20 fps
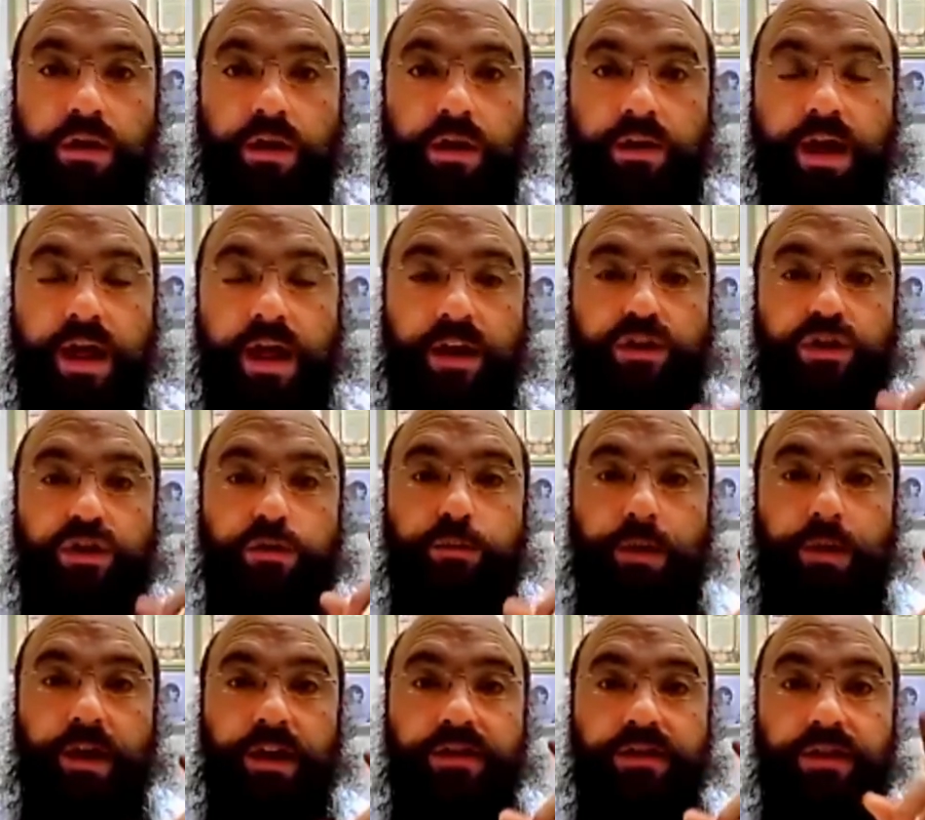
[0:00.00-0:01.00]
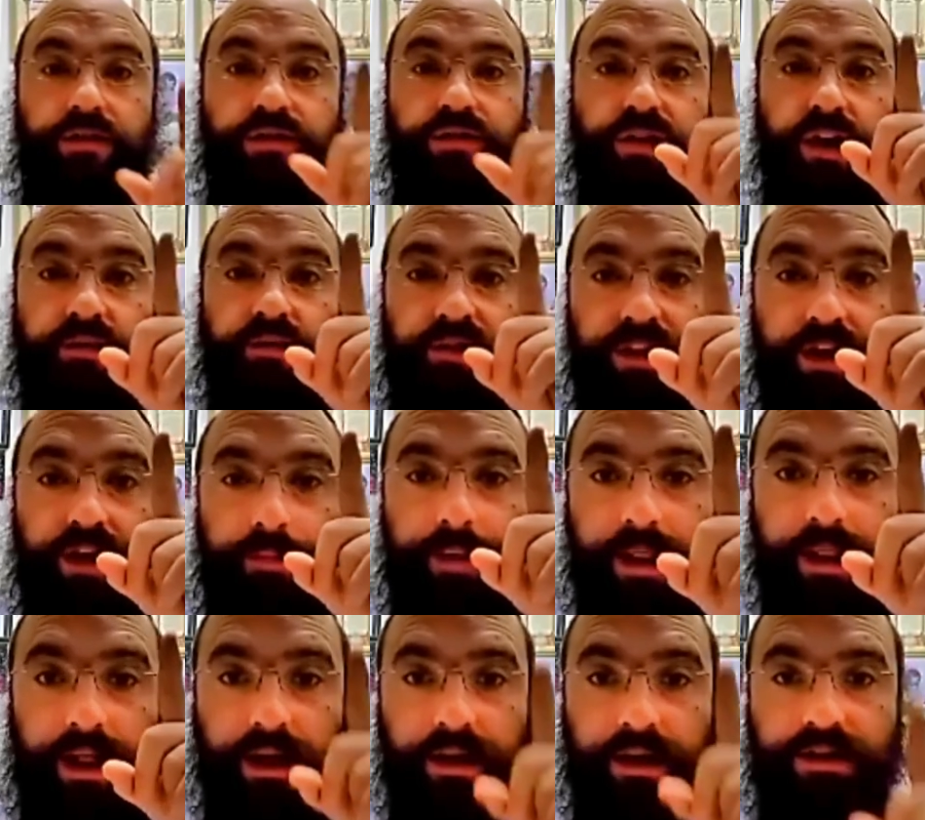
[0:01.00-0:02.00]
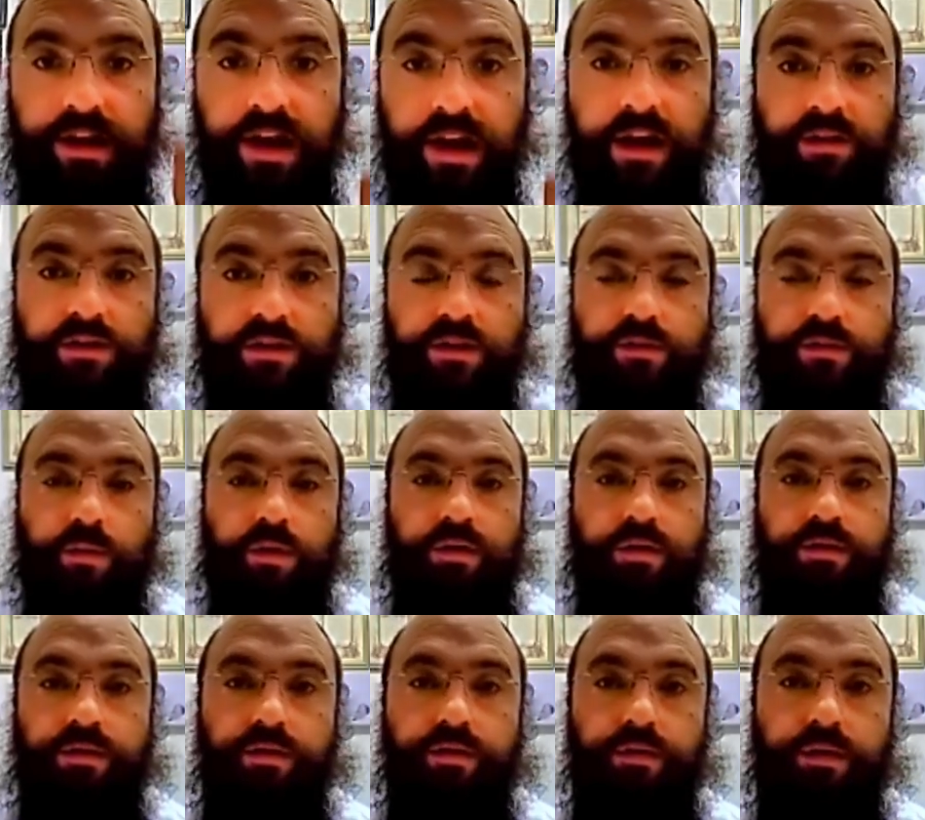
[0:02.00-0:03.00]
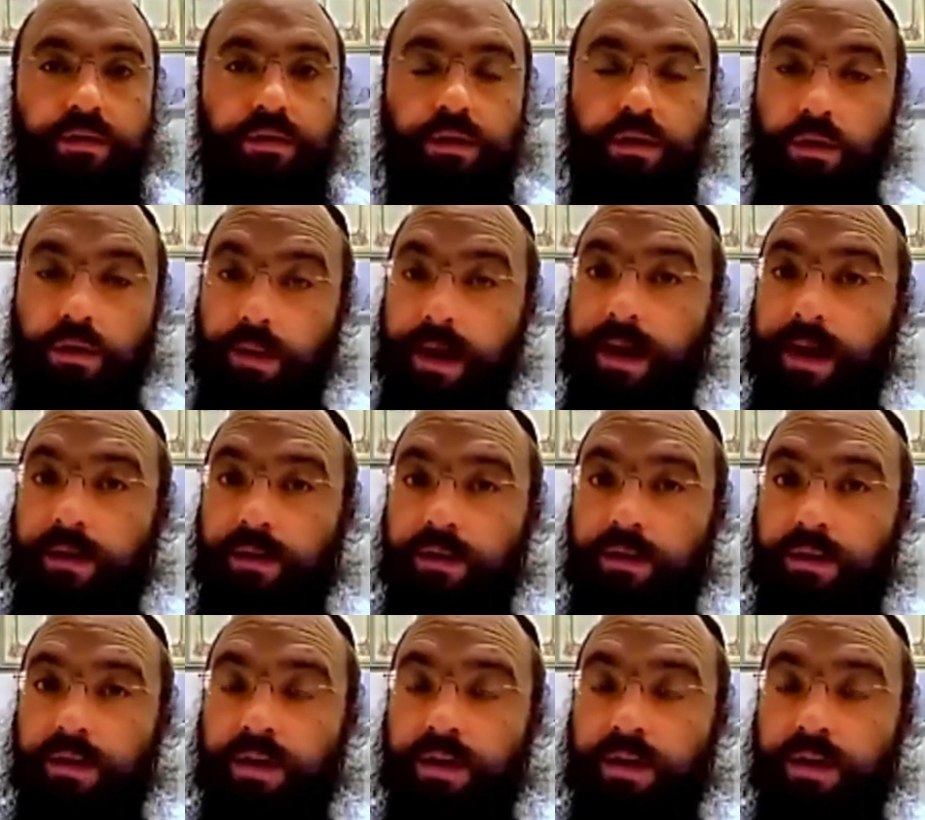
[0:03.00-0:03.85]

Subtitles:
that it should be as if David HaMelech is saying these words. Wow.